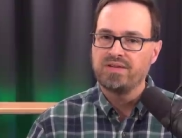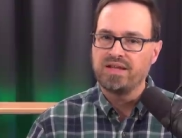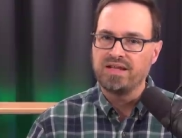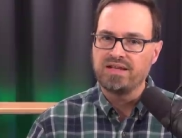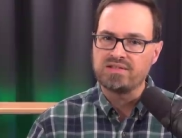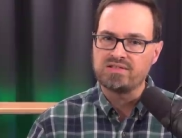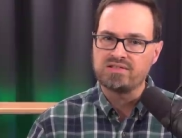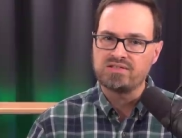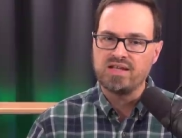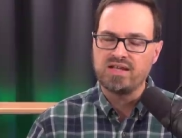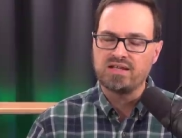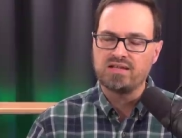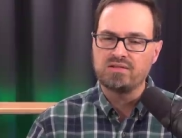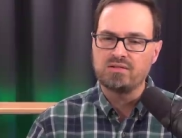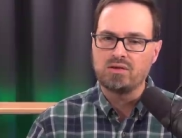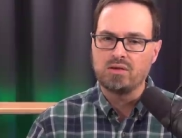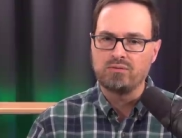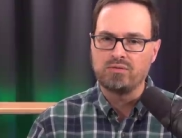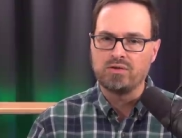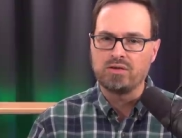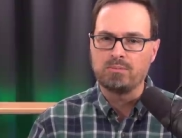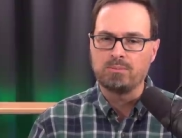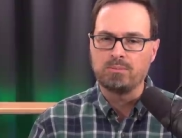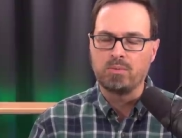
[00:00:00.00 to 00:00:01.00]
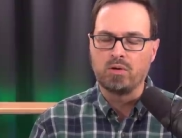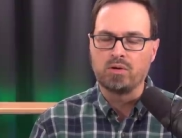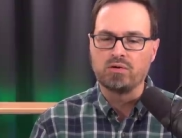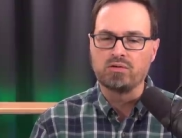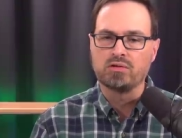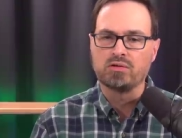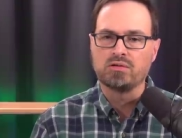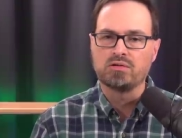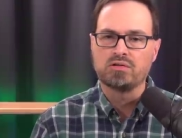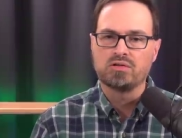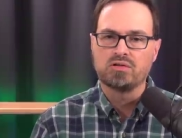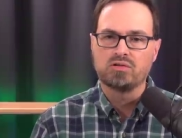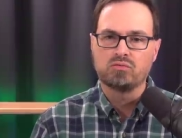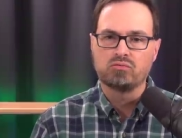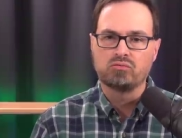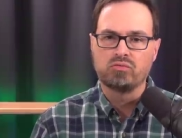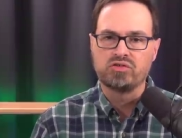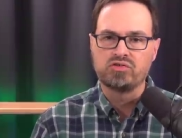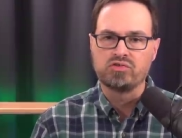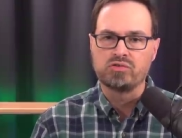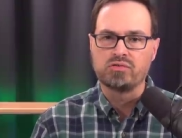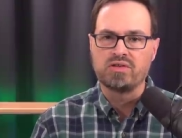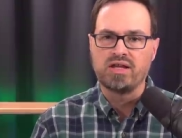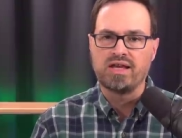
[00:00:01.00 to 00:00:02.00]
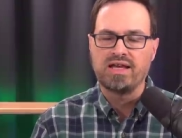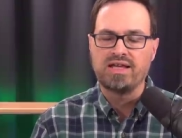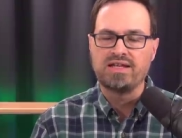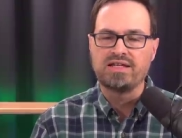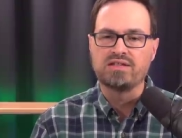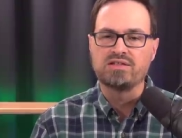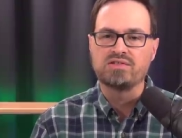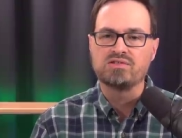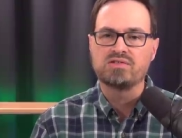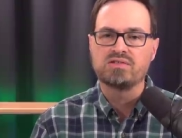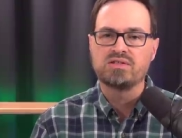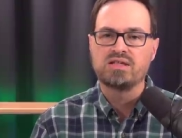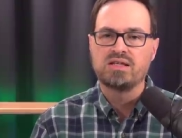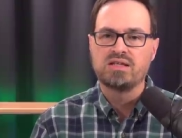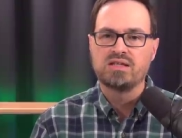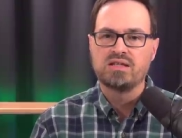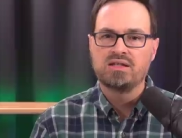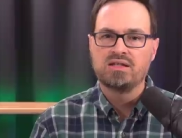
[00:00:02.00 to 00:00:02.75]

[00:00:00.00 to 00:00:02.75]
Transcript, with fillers: A second affair partner, Richard Hayes,